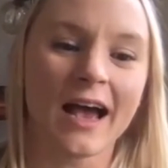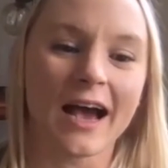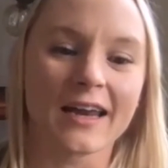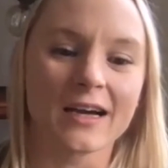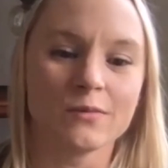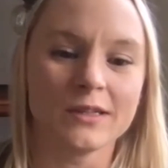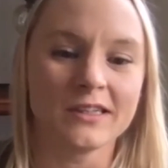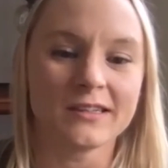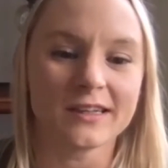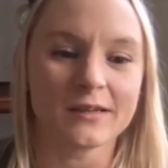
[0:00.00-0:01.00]
And I
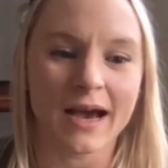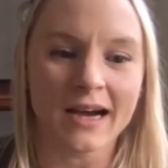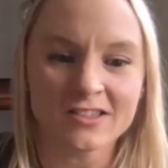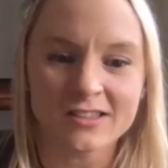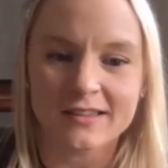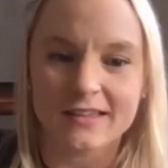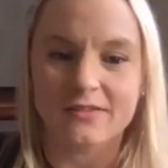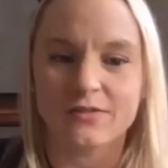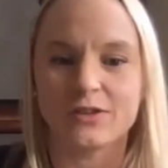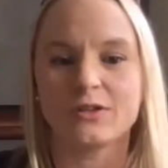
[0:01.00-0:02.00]
would imagine that
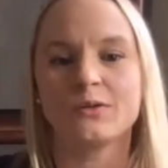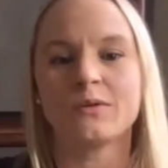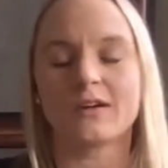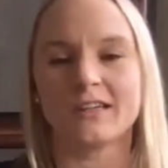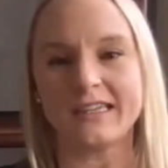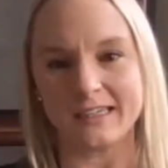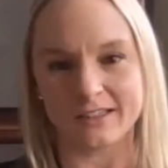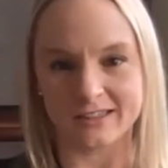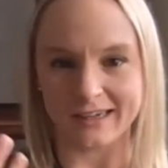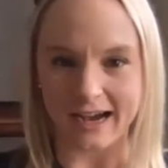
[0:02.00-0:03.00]
if you are
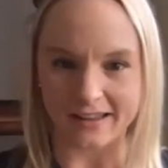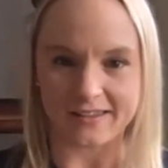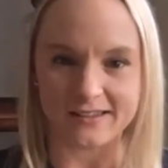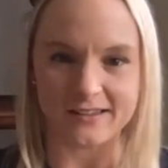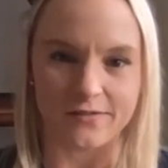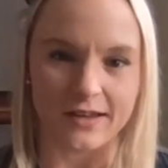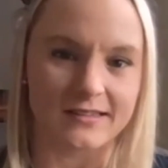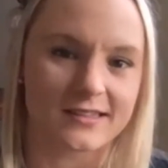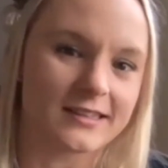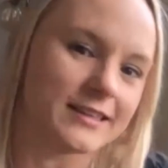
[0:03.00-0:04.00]
here at this
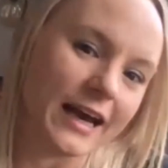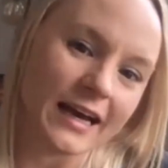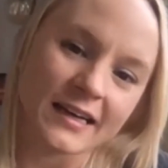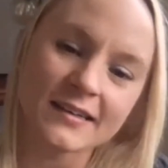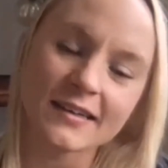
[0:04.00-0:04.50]
event today,